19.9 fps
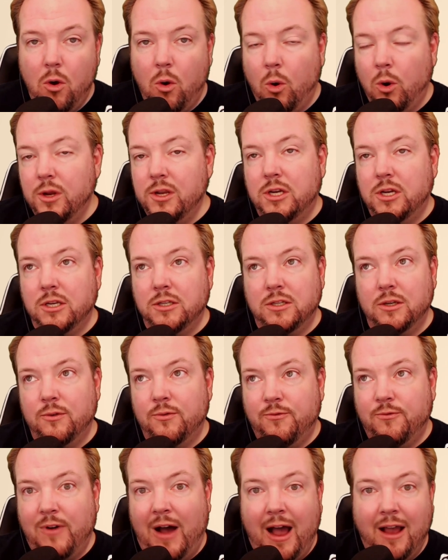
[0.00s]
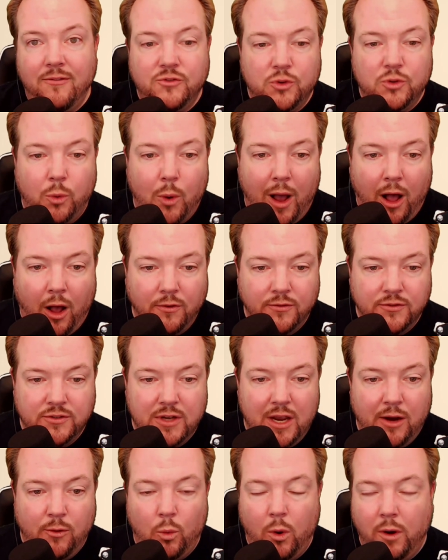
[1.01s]
or you could do 5
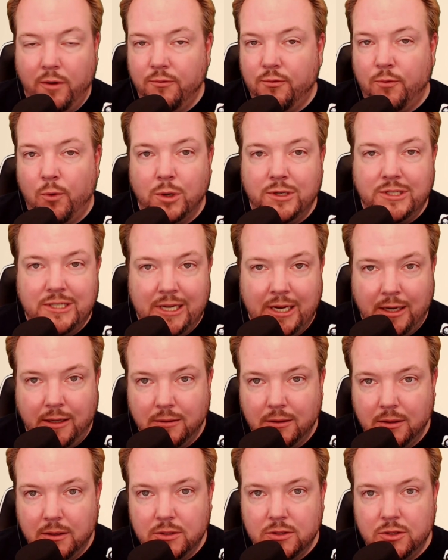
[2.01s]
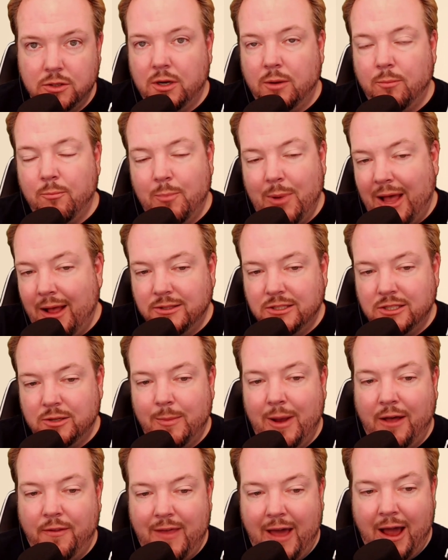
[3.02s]
12s and 1 14. So you can balance
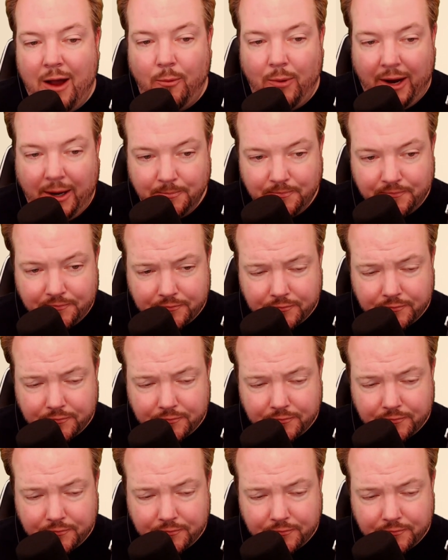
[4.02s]
them out that way.